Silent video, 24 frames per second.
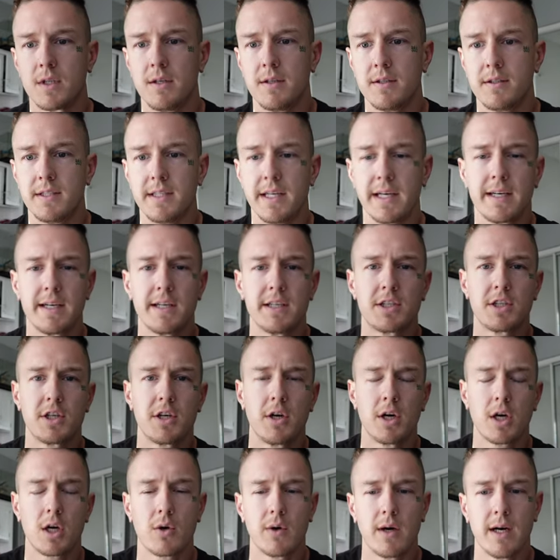signature
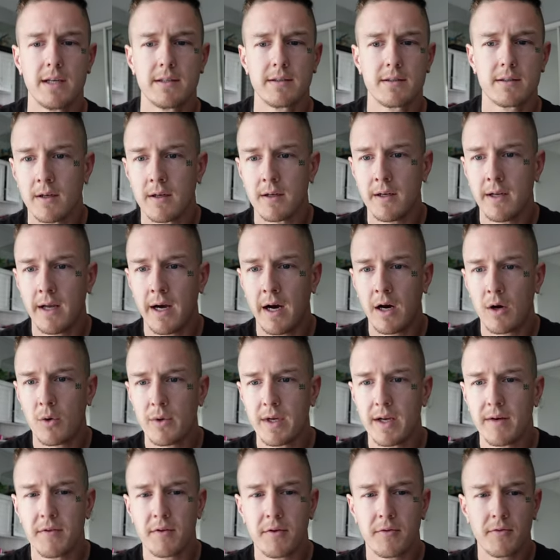requests. Now we
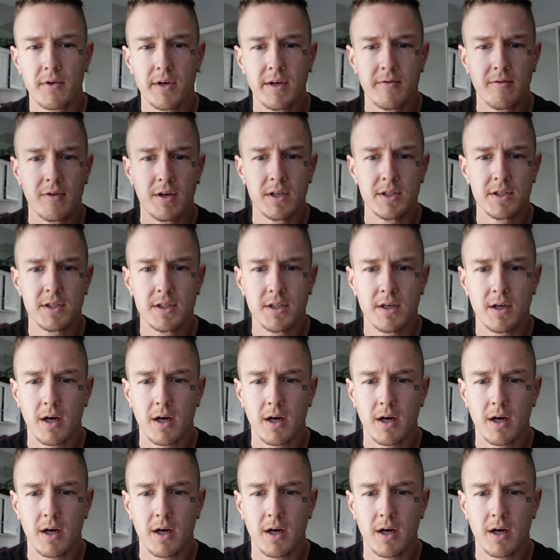have the free version,